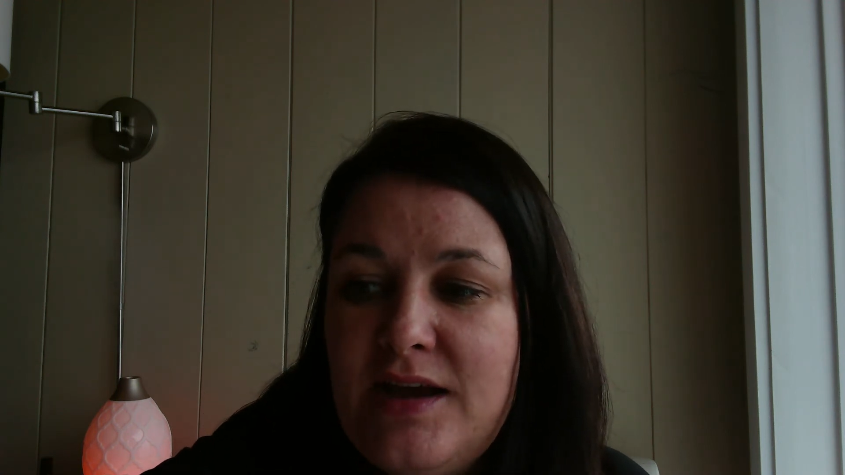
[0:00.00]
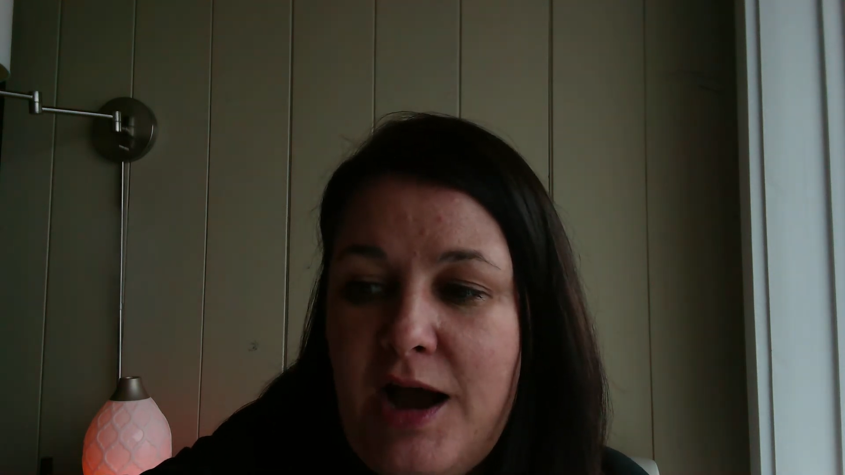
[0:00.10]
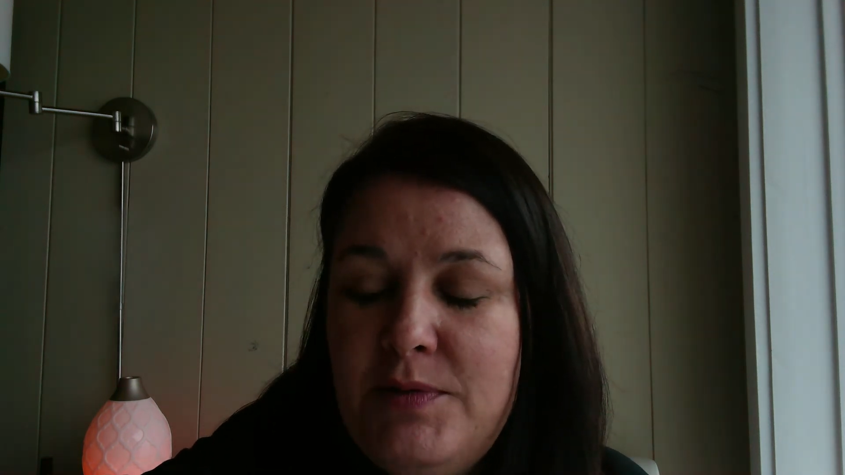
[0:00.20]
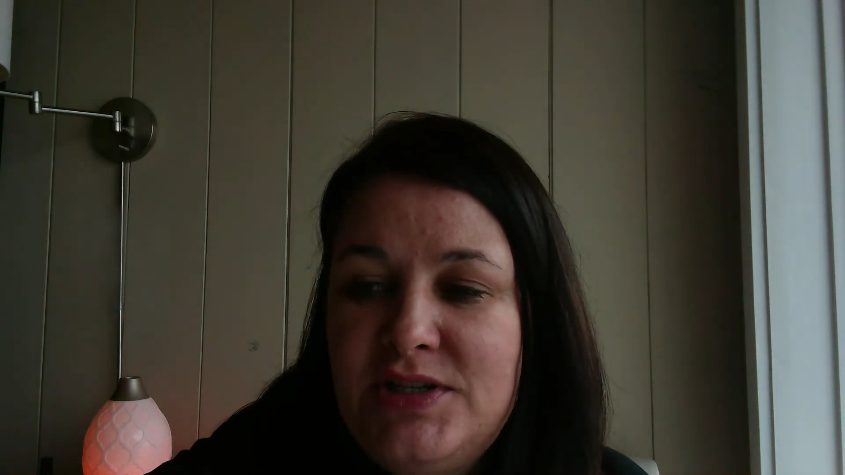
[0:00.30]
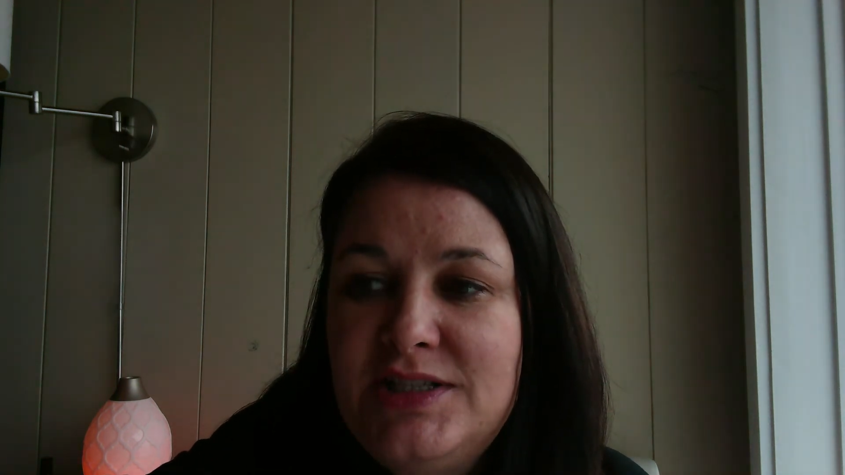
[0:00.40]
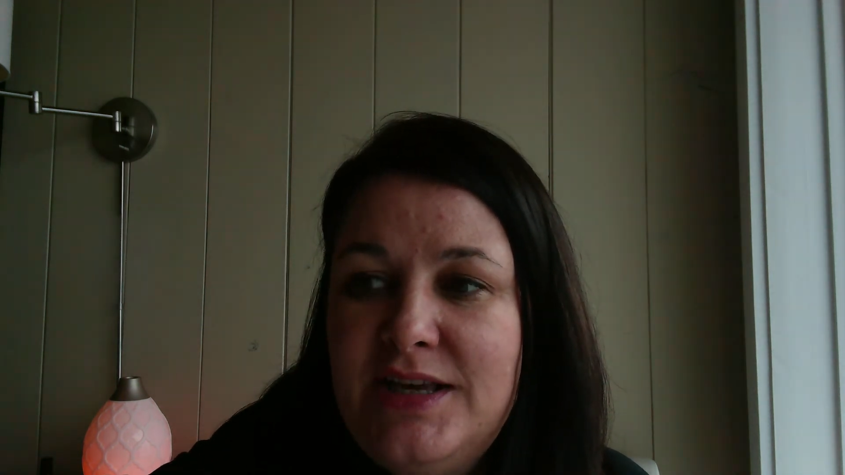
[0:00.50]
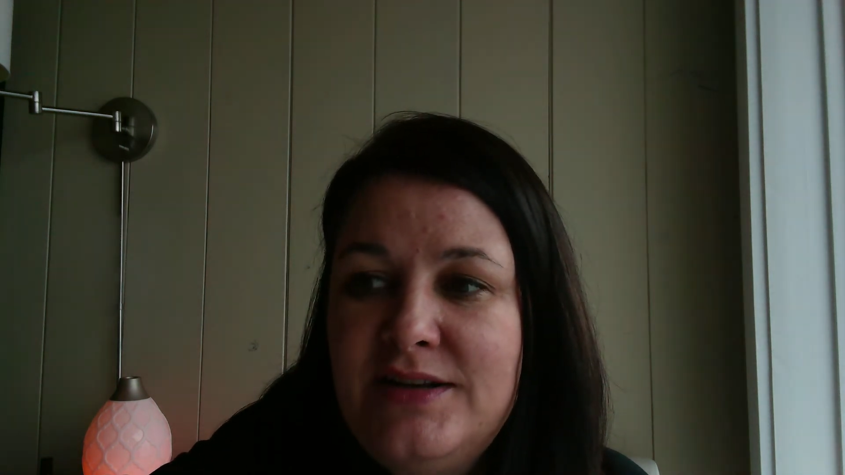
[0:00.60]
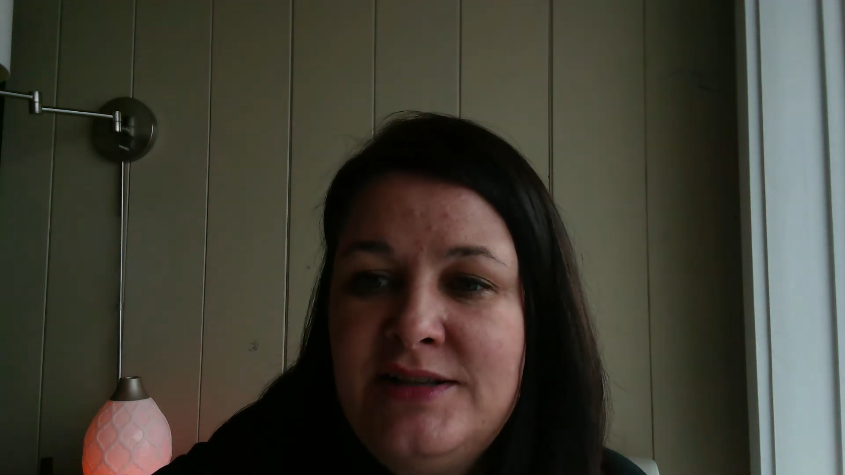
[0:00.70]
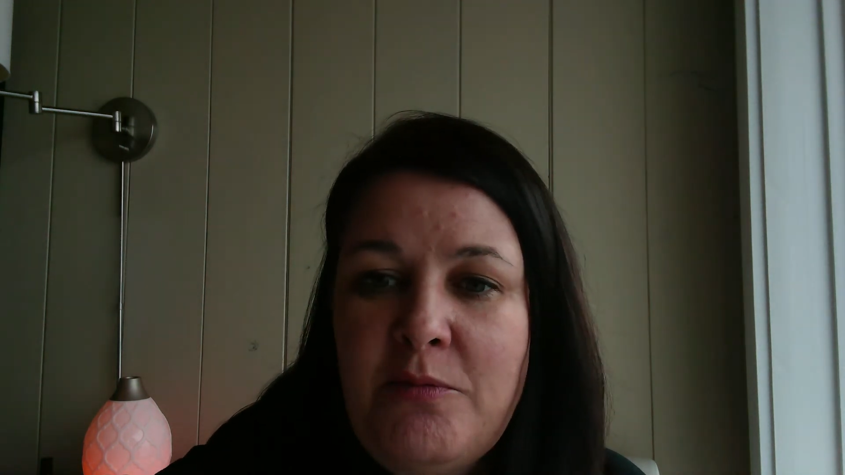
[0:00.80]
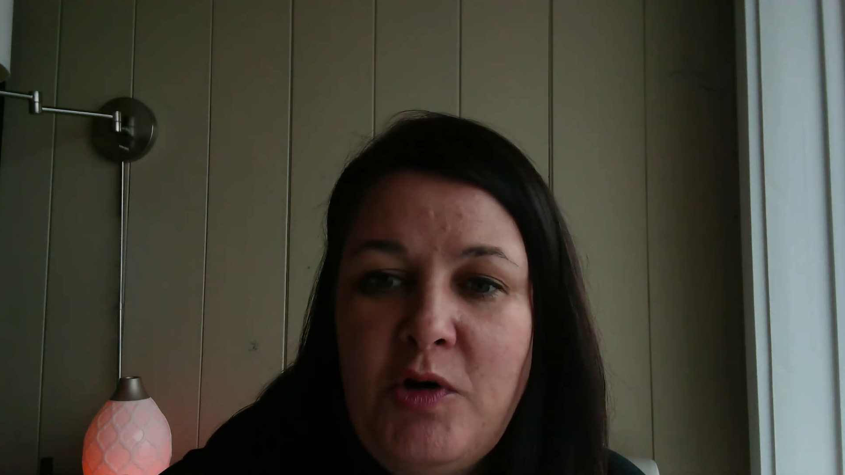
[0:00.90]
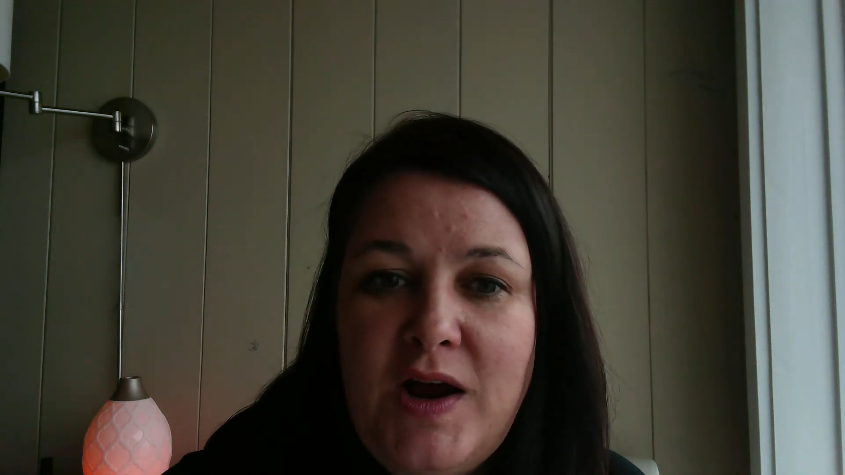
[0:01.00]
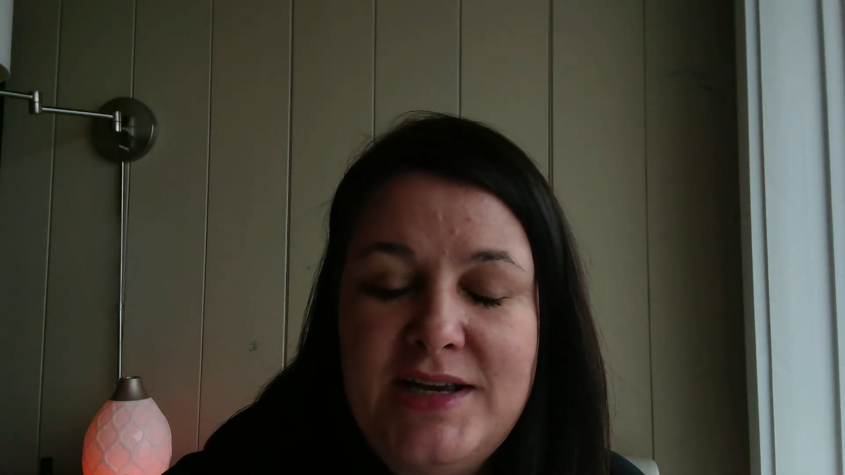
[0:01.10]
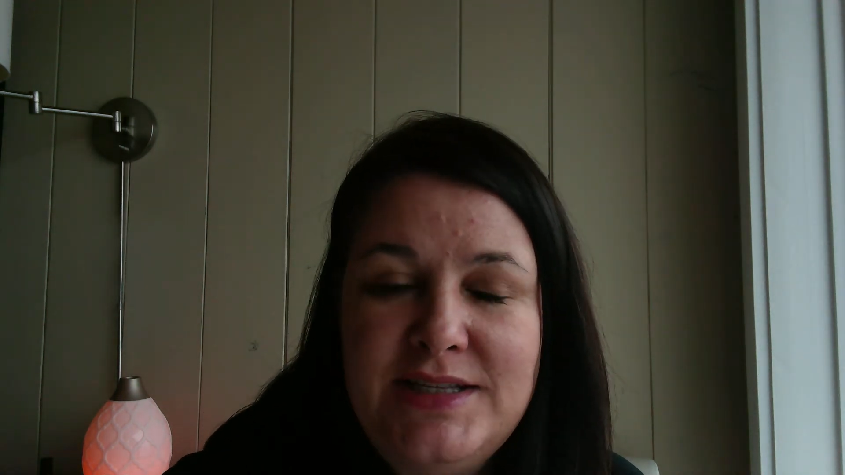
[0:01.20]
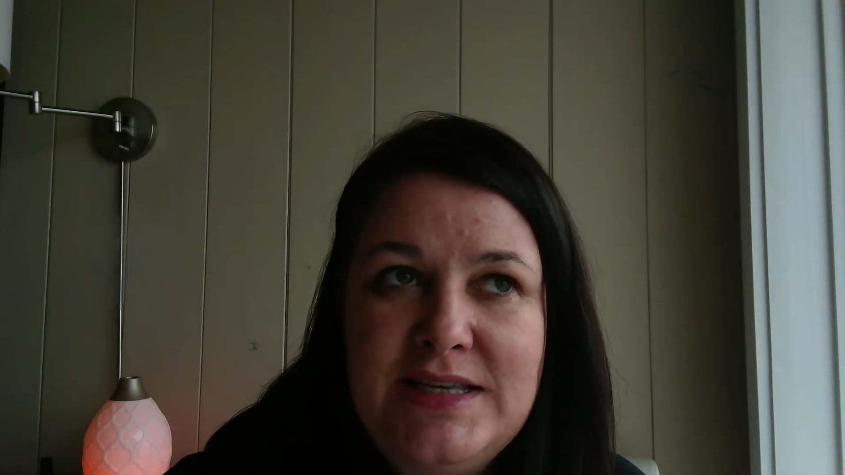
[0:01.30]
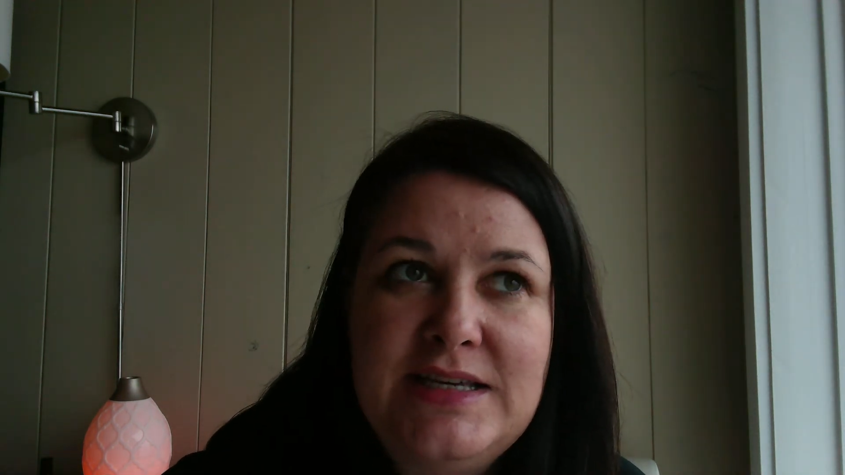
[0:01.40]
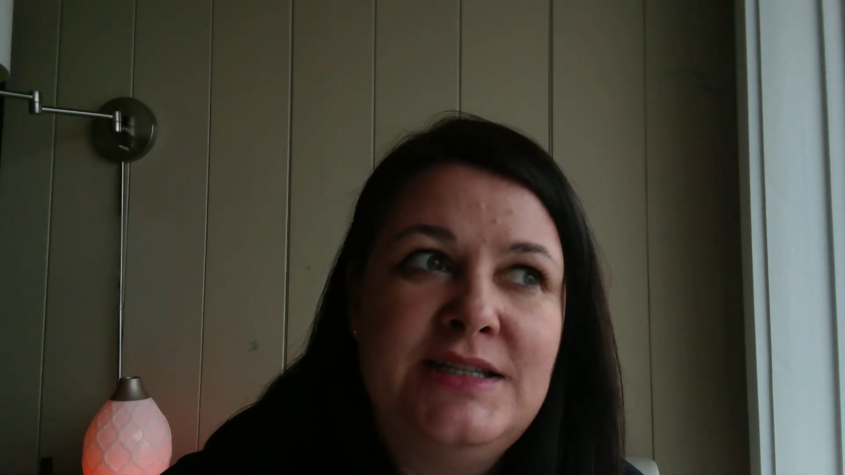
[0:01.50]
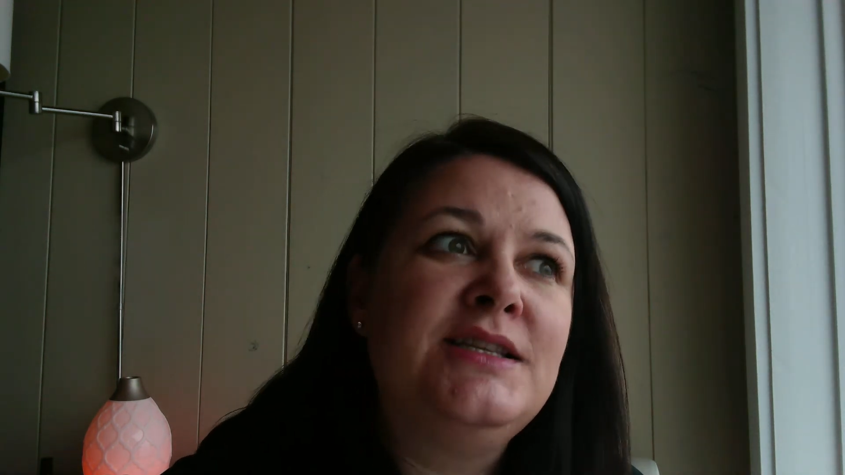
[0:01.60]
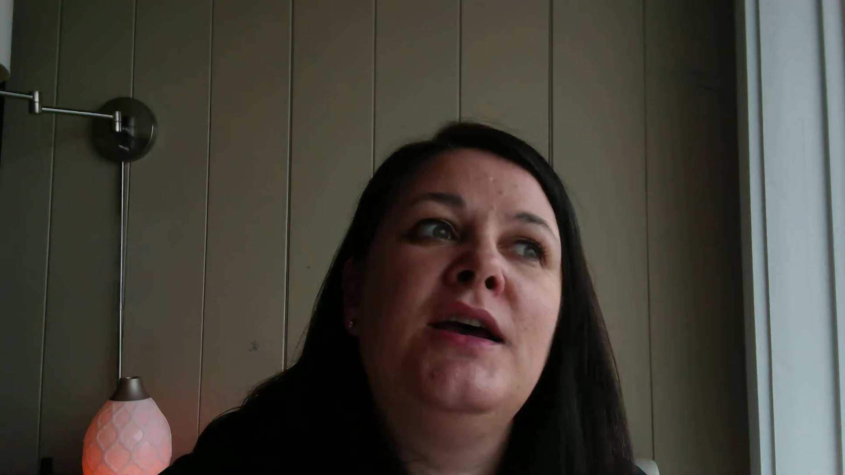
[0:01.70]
I would just say to summarize this,